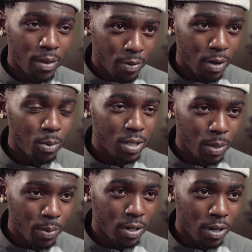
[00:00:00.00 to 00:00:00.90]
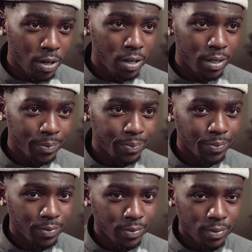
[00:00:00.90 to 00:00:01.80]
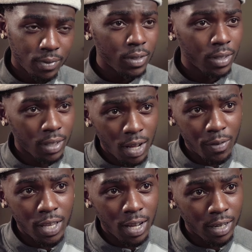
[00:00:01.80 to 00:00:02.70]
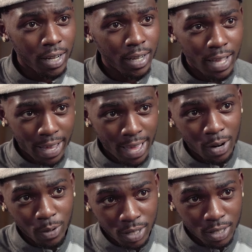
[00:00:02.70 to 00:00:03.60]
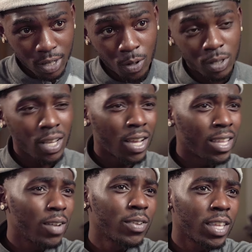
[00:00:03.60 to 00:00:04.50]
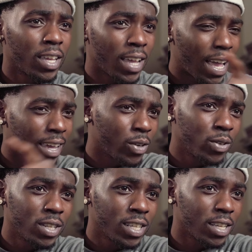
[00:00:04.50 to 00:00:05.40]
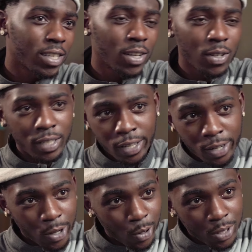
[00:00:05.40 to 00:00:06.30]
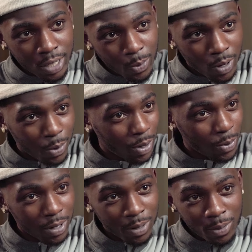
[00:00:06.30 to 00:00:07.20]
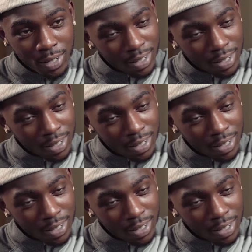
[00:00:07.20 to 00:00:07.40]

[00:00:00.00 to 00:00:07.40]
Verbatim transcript: I fuck with Sippin' Dirty. Another young nigga, I got on his songs. Another thing, I get on these niggas' songs, now the whole city won't work with him.